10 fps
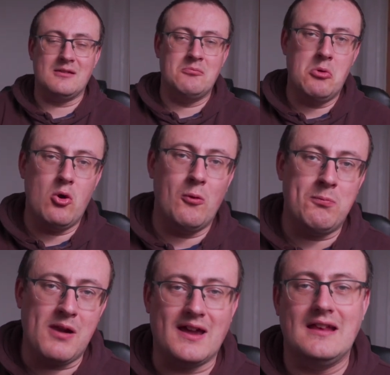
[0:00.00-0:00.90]
the more
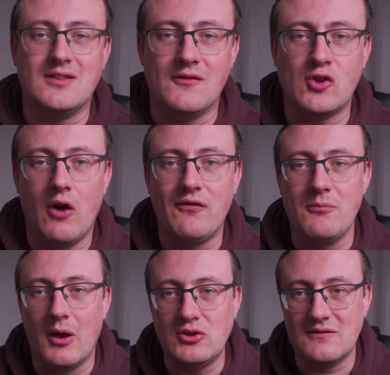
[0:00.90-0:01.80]
plugins I've got
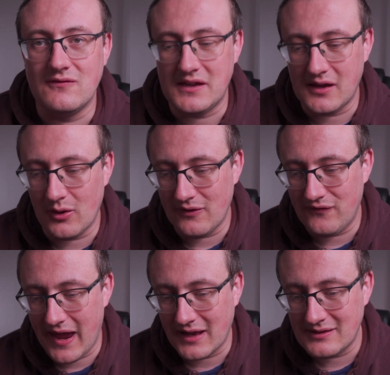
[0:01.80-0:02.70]
for motion video
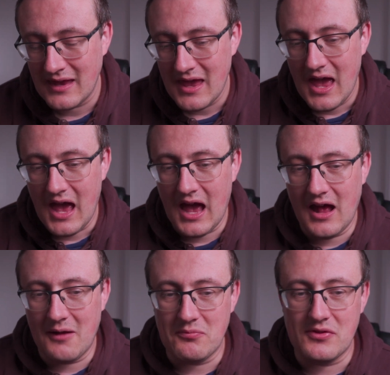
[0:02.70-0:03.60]
effects,
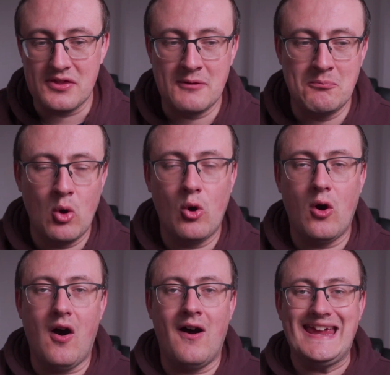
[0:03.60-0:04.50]
um, the
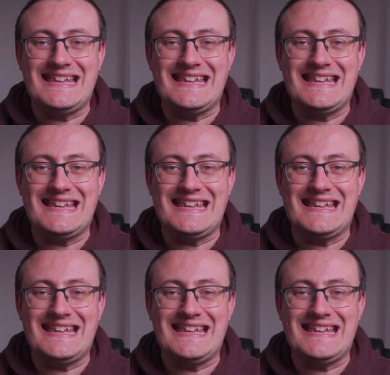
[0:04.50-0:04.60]
more I